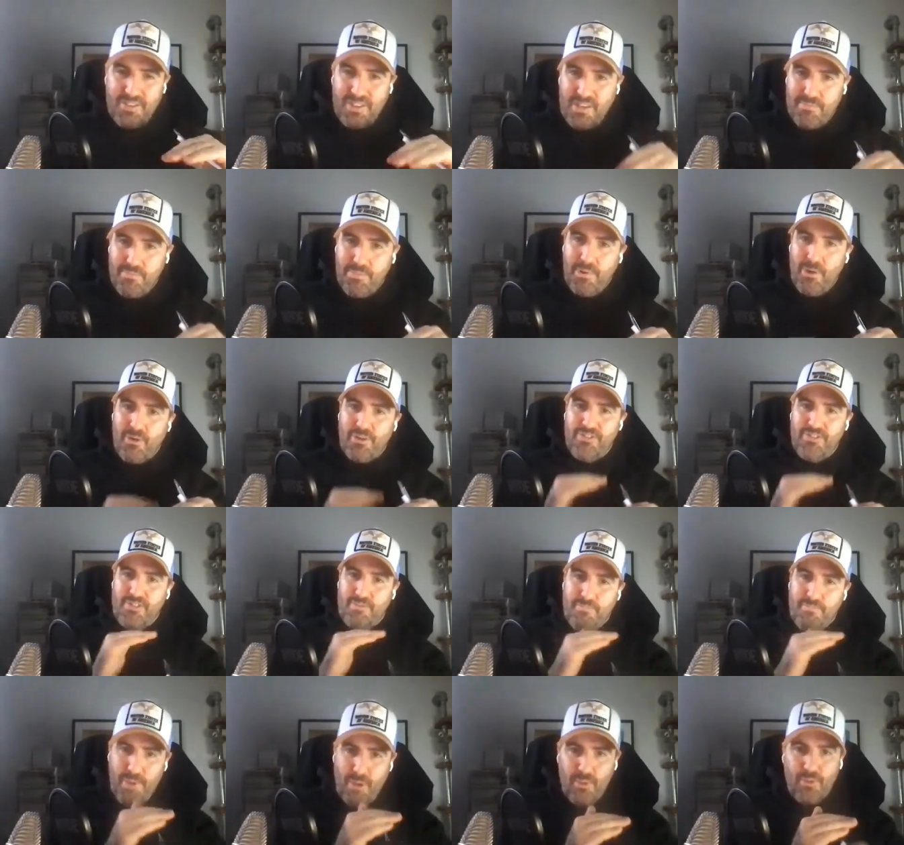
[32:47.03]
And so these
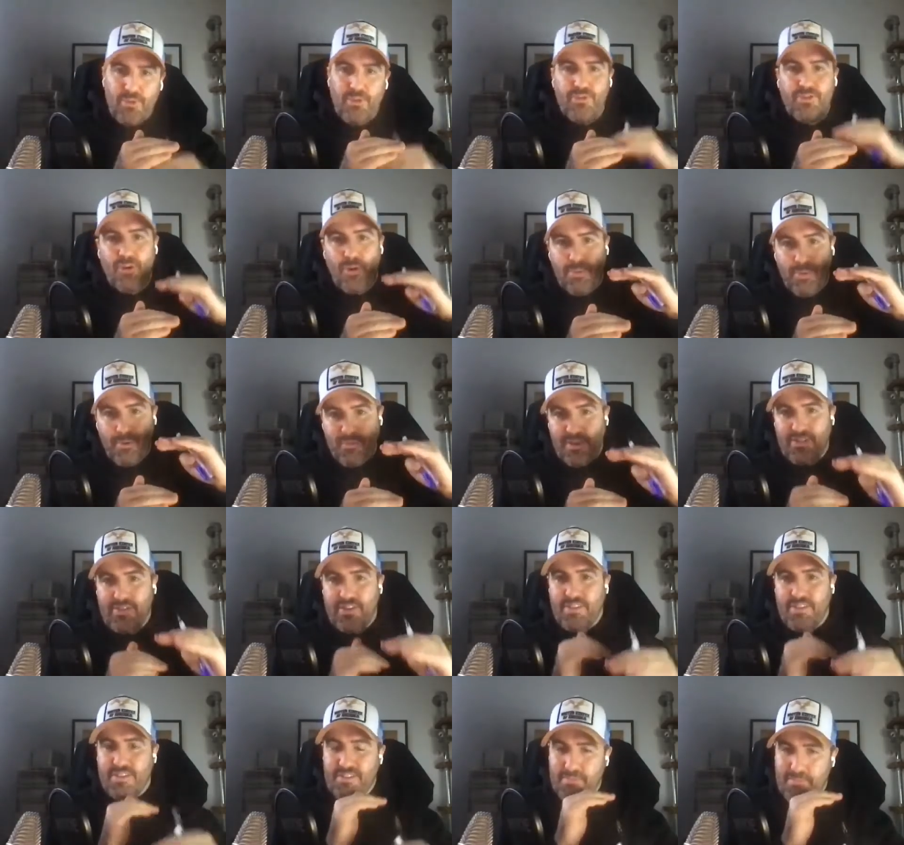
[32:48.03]
blocks just build on top
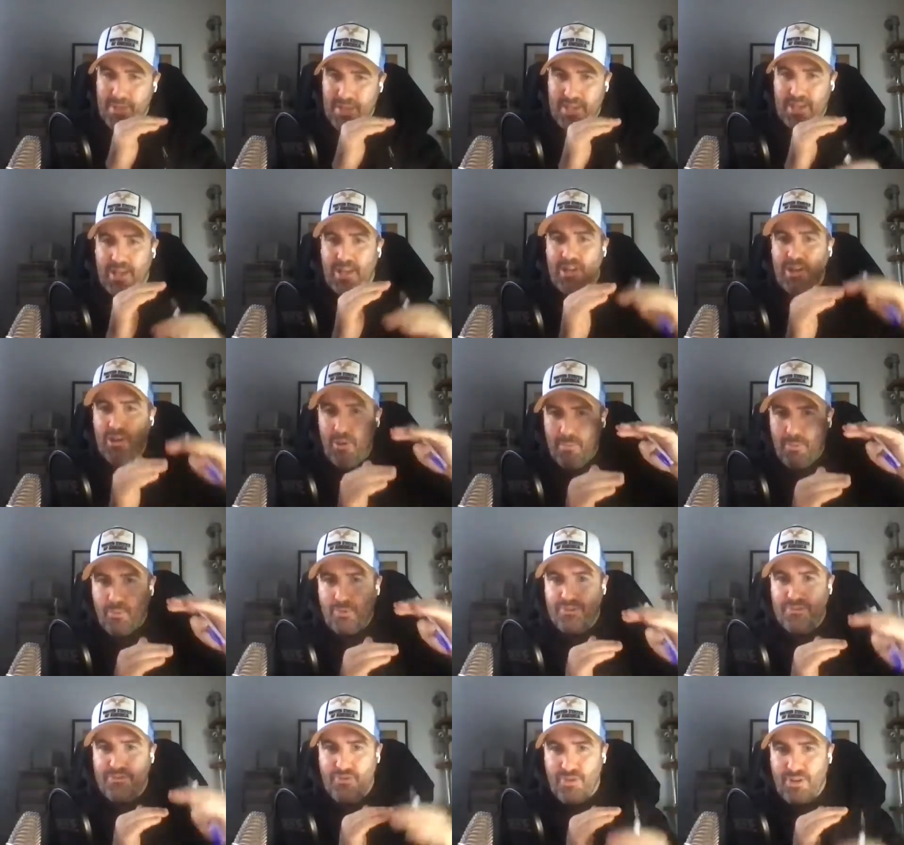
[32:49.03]
of each other to make it a
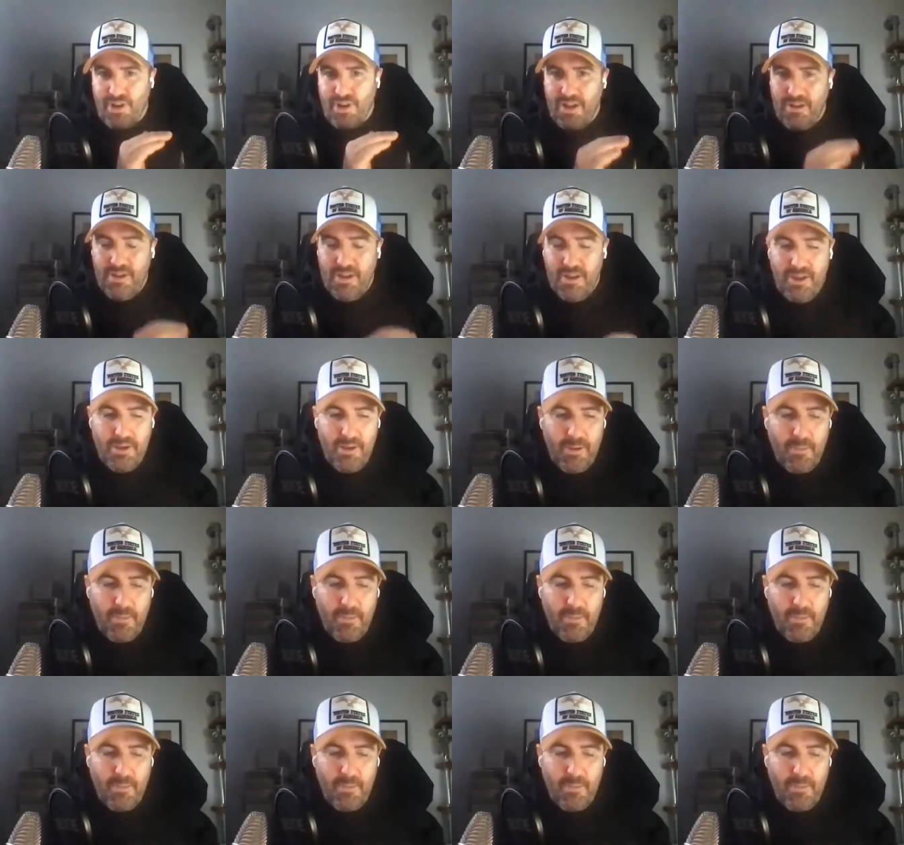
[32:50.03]
lot more stronger.